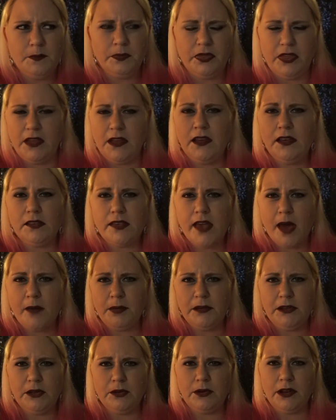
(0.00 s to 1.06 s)
things
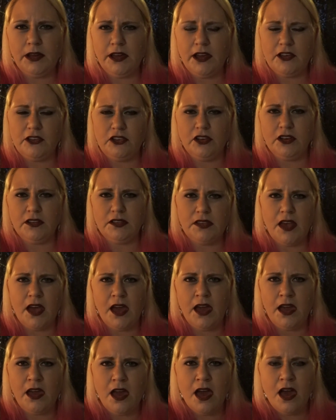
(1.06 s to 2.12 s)
happen to it, I guess you could
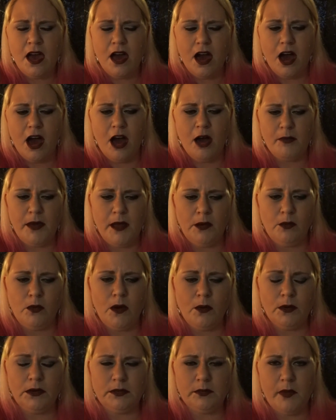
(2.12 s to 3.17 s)
say. And
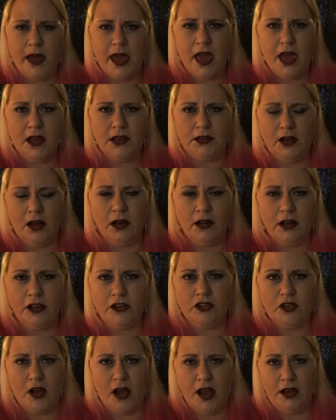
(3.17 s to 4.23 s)
what was my Aunt Donna
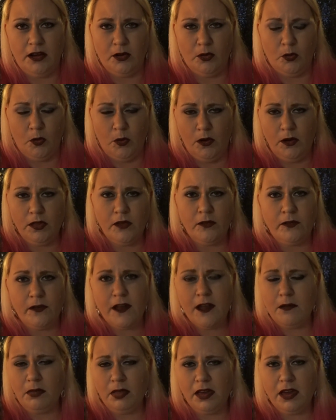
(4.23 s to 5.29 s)
trying to warn the
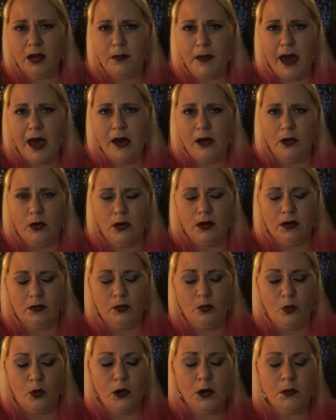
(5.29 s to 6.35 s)
family about, or
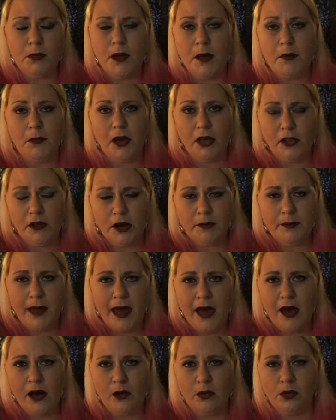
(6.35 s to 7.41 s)
warn my mother
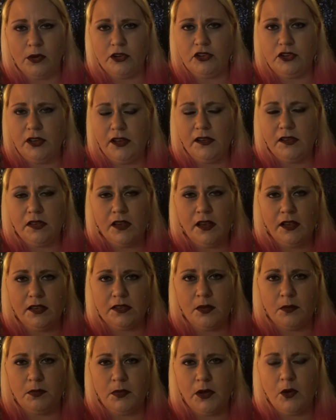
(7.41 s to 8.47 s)
about? Was she seeing
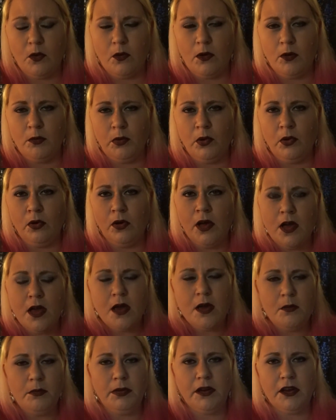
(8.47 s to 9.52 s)
something horrible
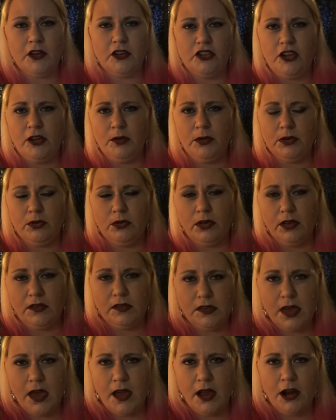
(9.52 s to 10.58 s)
because she was really
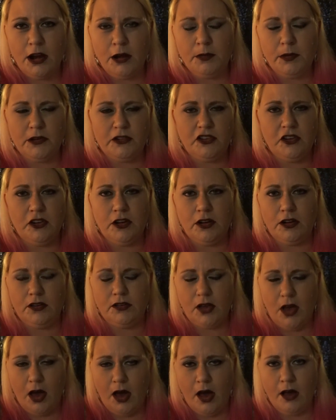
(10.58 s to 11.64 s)
scared, but she couldn't
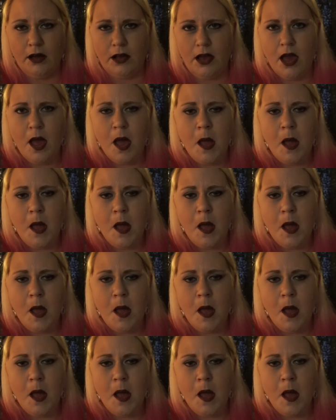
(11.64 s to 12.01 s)
talk?